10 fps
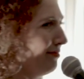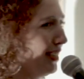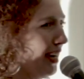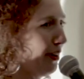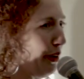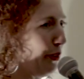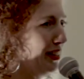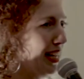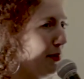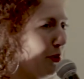I don't know
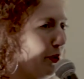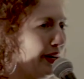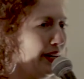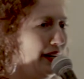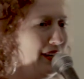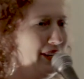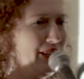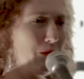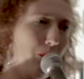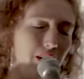what that point
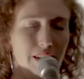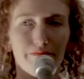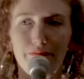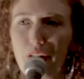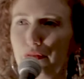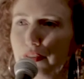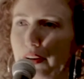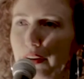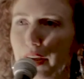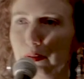is, but I'll
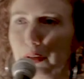figure it out